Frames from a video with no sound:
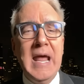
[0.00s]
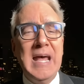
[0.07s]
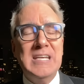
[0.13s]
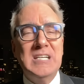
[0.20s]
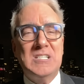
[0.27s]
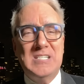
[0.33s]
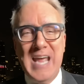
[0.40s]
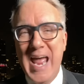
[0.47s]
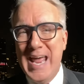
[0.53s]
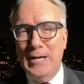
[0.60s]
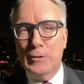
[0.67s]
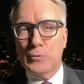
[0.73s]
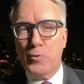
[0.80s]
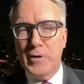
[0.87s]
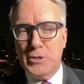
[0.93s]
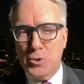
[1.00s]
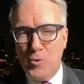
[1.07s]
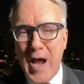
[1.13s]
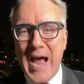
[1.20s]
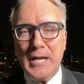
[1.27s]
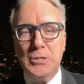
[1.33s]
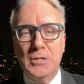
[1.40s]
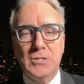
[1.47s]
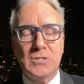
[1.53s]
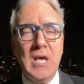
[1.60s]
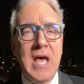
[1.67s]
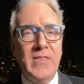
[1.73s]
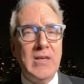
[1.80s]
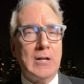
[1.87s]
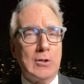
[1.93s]
detailed retractions
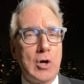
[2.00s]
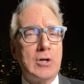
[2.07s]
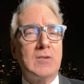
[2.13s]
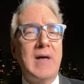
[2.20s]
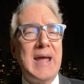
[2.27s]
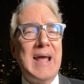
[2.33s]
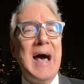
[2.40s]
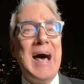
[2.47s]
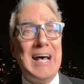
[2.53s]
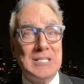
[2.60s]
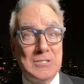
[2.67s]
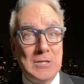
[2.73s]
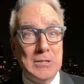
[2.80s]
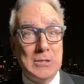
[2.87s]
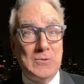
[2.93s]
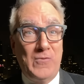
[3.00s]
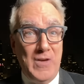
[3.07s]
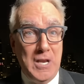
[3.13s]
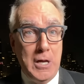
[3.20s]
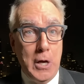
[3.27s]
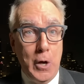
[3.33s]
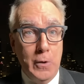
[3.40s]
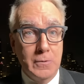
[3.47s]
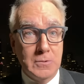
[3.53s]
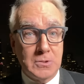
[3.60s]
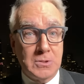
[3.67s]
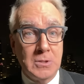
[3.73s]
that looked like hostage videos.